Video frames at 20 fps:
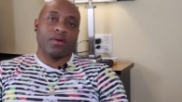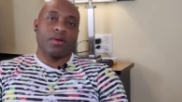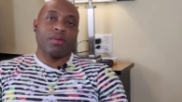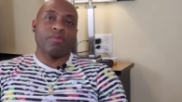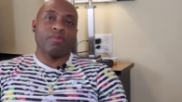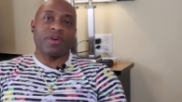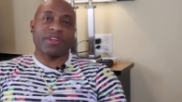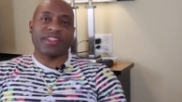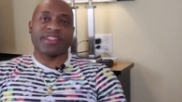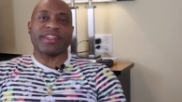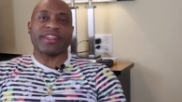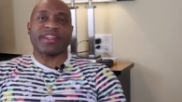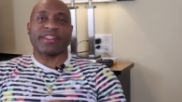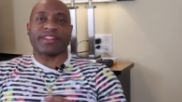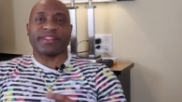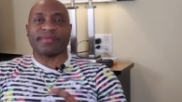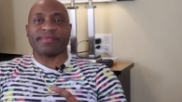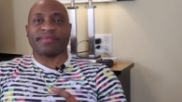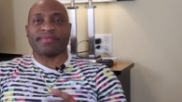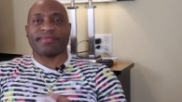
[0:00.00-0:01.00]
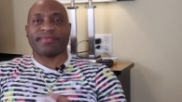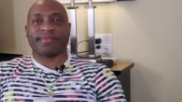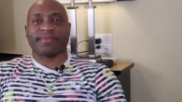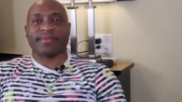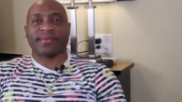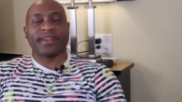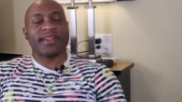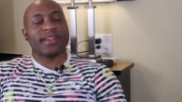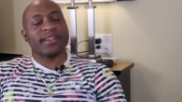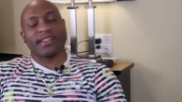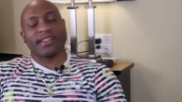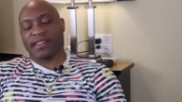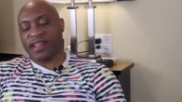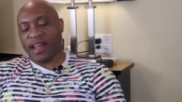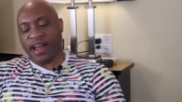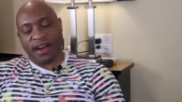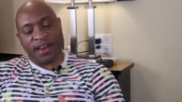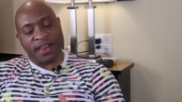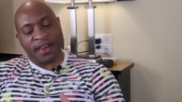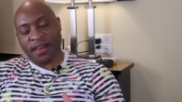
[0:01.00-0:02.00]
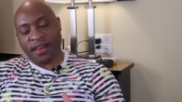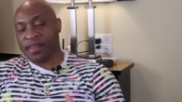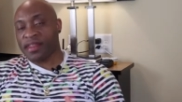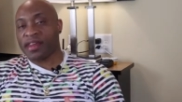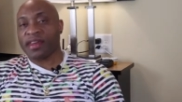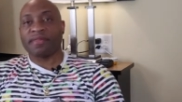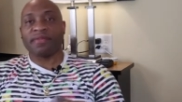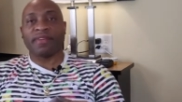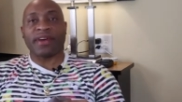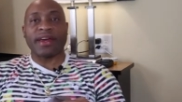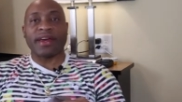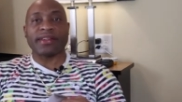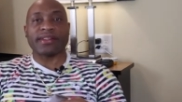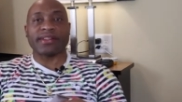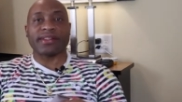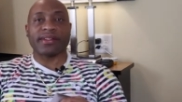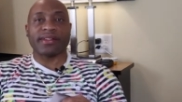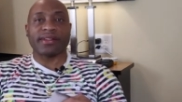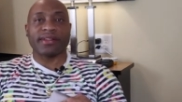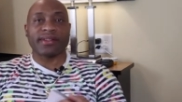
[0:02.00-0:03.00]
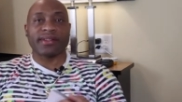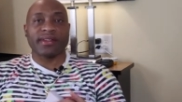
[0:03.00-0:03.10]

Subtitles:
Presentation. It's not anything fancy.